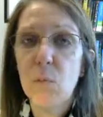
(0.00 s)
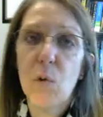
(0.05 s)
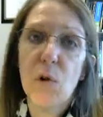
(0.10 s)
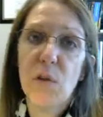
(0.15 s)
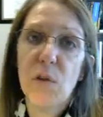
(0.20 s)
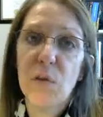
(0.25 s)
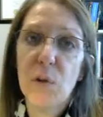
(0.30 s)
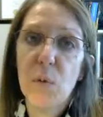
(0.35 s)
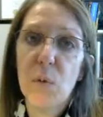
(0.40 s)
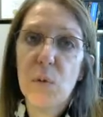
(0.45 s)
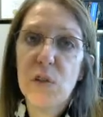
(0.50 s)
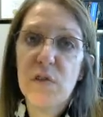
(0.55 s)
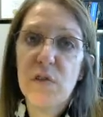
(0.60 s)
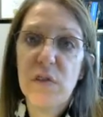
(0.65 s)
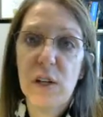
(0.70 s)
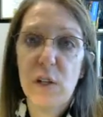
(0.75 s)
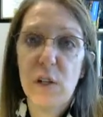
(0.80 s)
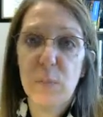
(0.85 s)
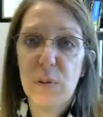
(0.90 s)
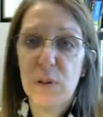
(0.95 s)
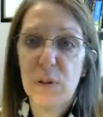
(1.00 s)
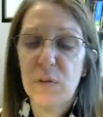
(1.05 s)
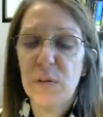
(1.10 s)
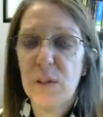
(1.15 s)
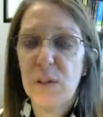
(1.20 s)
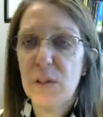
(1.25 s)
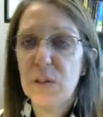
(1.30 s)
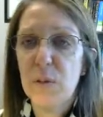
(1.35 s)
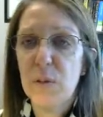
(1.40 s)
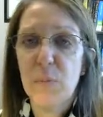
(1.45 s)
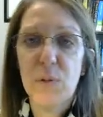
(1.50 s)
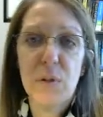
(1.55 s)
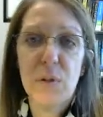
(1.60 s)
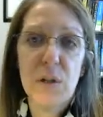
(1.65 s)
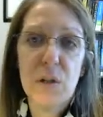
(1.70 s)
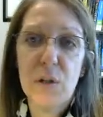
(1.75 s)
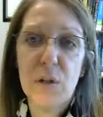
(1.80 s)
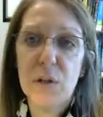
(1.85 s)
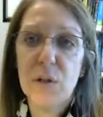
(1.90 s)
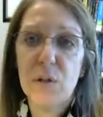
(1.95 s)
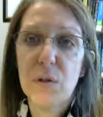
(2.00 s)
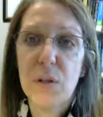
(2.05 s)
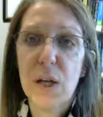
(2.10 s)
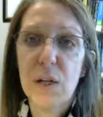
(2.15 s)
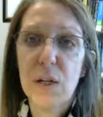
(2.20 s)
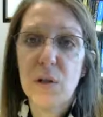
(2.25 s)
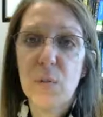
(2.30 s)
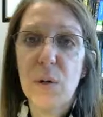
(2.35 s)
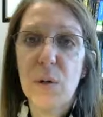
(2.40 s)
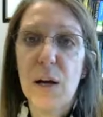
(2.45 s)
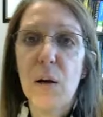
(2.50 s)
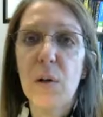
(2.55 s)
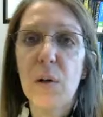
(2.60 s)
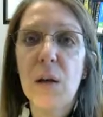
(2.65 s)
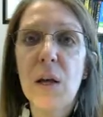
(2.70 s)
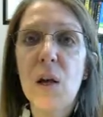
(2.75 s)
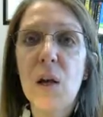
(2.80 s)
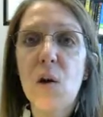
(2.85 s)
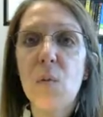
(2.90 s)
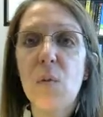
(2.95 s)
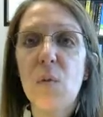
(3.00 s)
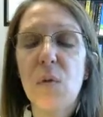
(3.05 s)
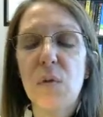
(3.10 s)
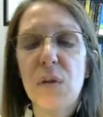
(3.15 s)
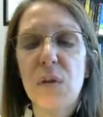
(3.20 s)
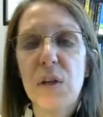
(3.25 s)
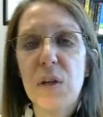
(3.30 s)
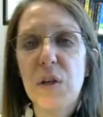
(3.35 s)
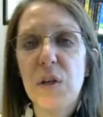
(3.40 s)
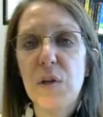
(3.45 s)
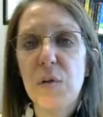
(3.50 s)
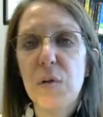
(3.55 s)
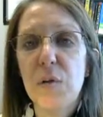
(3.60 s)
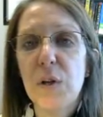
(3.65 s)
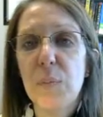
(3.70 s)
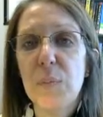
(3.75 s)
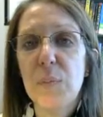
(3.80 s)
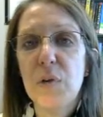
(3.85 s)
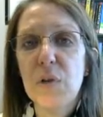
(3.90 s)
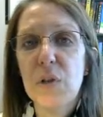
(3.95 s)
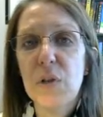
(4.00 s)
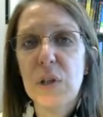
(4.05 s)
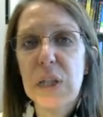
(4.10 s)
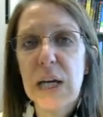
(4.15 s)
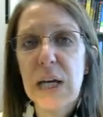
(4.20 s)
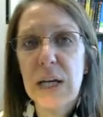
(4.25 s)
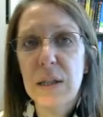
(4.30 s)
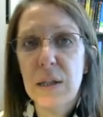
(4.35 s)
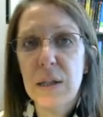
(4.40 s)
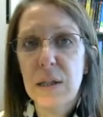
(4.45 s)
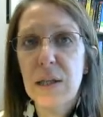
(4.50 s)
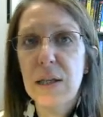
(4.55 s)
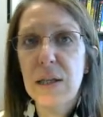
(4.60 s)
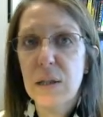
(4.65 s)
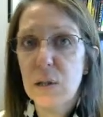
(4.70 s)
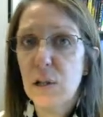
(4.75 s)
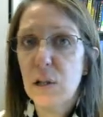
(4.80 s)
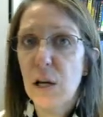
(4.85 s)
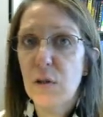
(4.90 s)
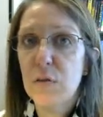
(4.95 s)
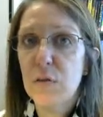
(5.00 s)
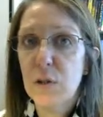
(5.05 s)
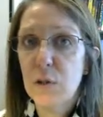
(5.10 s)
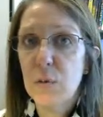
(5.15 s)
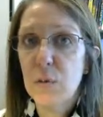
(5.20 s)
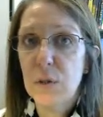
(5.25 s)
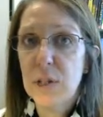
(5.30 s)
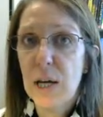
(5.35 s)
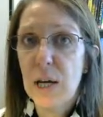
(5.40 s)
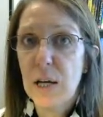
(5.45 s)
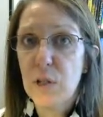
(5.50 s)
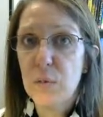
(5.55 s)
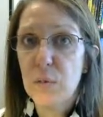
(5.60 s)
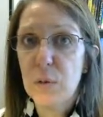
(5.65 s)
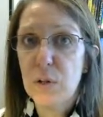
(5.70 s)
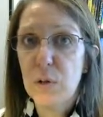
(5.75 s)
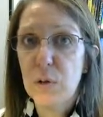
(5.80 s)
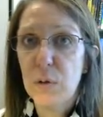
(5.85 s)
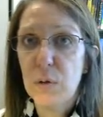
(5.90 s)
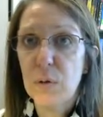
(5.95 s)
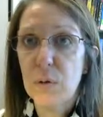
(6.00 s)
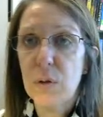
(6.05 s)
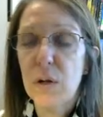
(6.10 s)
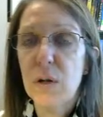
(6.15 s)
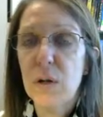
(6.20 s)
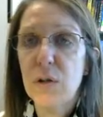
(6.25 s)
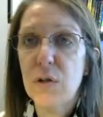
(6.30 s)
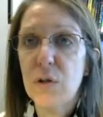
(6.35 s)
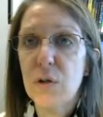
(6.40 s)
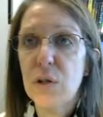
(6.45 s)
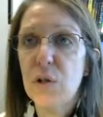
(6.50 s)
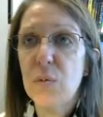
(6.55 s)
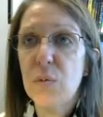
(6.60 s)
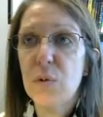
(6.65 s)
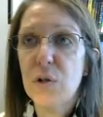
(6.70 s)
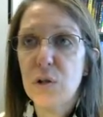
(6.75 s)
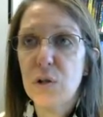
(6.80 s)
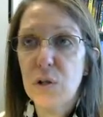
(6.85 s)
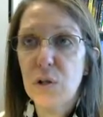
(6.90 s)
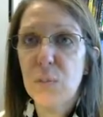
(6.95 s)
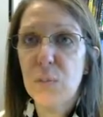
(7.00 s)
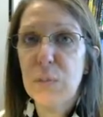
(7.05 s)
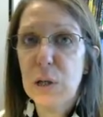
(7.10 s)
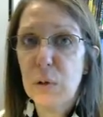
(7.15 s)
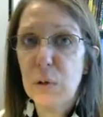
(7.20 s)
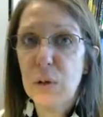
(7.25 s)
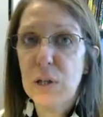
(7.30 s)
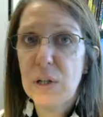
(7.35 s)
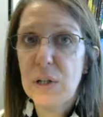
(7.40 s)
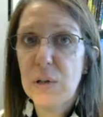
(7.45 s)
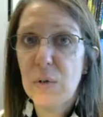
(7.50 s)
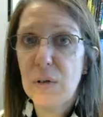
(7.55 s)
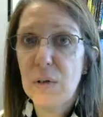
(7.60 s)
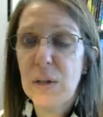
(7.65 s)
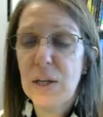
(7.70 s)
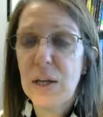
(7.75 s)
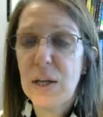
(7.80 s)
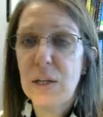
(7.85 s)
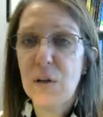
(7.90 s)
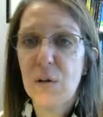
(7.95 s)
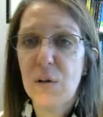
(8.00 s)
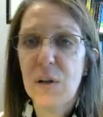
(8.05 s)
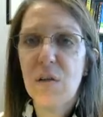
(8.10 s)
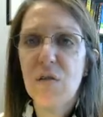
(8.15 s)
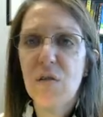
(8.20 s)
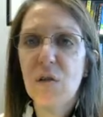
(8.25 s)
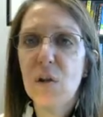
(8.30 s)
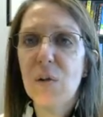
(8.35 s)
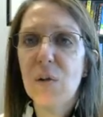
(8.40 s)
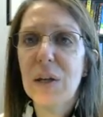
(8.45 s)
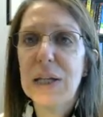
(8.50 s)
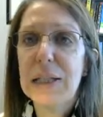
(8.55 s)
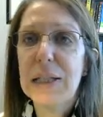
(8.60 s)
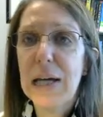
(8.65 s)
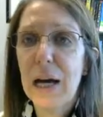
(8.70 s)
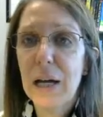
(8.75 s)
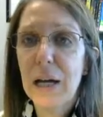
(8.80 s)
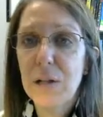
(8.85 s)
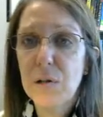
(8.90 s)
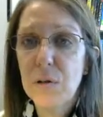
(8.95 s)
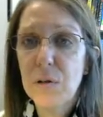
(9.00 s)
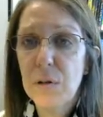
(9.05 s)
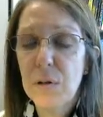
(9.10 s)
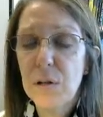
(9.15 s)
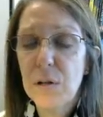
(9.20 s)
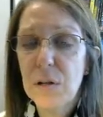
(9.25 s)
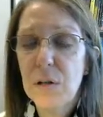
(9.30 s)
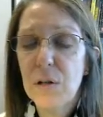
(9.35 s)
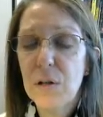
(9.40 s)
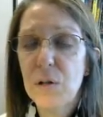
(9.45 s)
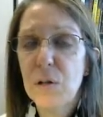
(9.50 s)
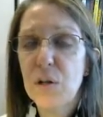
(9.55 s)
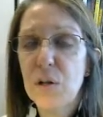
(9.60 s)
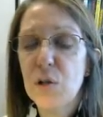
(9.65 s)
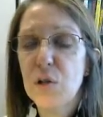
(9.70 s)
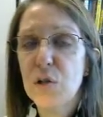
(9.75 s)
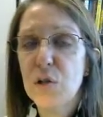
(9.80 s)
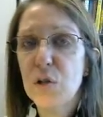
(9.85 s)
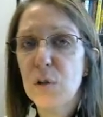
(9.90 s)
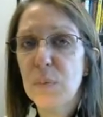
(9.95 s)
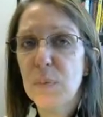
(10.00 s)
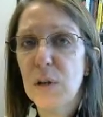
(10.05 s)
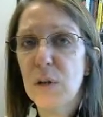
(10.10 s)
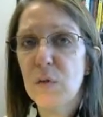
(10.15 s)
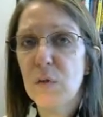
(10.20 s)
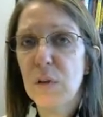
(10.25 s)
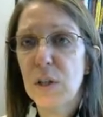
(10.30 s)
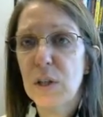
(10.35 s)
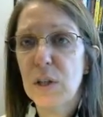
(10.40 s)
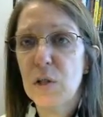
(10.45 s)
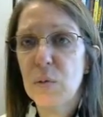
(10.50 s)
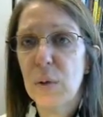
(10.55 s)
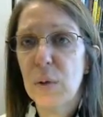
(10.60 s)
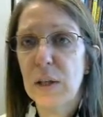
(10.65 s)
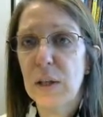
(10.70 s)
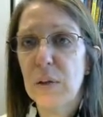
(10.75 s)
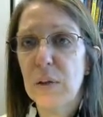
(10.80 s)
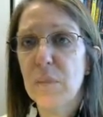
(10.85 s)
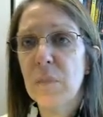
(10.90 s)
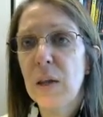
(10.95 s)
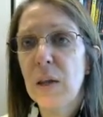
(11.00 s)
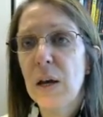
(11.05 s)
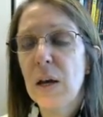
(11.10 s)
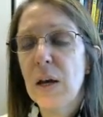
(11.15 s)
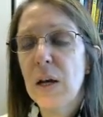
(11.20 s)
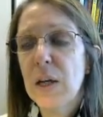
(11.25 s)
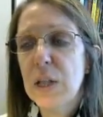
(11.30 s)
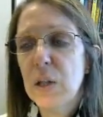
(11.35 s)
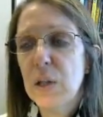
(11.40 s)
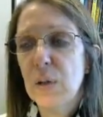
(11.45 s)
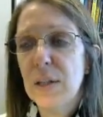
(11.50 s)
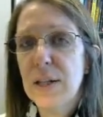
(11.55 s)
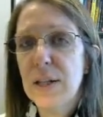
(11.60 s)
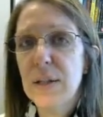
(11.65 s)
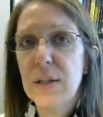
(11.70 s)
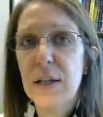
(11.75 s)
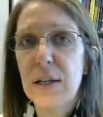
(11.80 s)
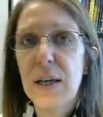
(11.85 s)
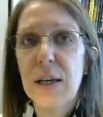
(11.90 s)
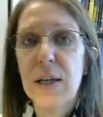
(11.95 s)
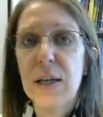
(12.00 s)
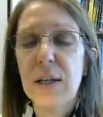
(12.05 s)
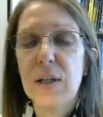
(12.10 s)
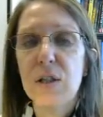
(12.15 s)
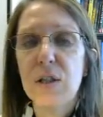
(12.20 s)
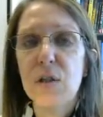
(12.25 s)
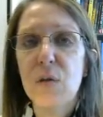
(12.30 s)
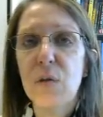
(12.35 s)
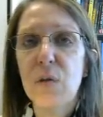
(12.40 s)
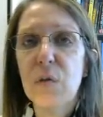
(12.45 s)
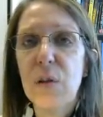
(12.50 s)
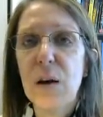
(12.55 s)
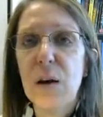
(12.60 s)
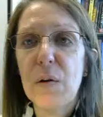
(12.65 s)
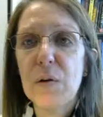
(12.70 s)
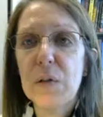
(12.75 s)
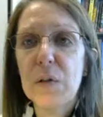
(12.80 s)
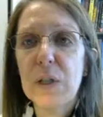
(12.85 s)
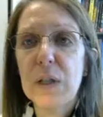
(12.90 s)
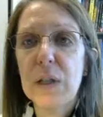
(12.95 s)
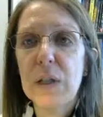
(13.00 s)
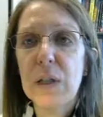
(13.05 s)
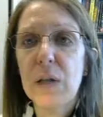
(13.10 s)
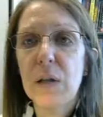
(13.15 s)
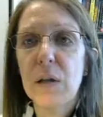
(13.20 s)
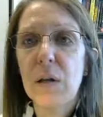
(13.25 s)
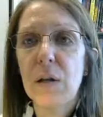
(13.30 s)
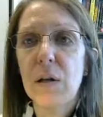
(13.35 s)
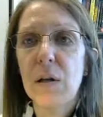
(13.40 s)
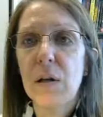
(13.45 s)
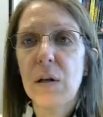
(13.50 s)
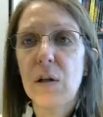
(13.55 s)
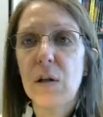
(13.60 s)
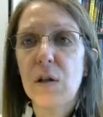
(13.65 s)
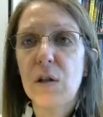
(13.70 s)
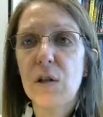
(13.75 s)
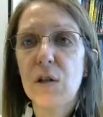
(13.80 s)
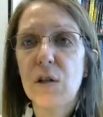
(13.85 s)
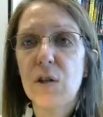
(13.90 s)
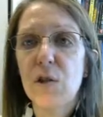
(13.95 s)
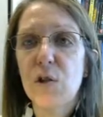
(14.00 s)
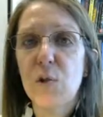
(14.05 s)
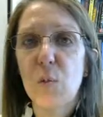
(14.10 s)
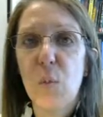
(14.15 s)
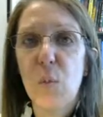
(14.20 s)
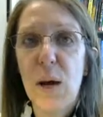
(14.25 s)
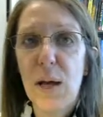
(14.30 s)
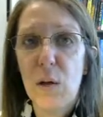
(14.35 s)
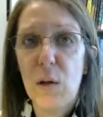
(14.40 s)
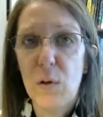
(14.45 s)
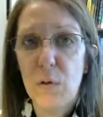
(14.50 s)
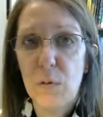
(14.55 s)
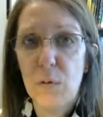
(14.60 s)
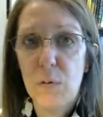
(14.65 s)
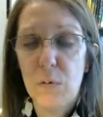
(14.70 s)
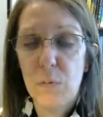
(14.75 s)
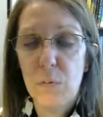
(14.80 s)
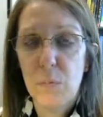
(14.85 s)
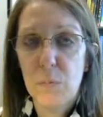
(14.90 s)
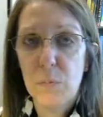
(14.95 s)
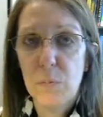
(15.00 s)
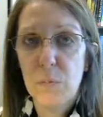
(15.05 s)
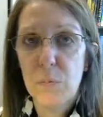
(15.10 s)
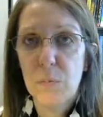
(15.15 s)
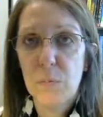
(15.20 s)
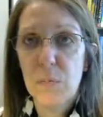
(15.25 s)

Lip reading: Or if you always filed married filing separately, you could do that as well. Well, the year that a person dies, they still have to do a tax return. So you were still married during that year. Even though they died during the year, you're still married filing jointly. So let's say it's 2012.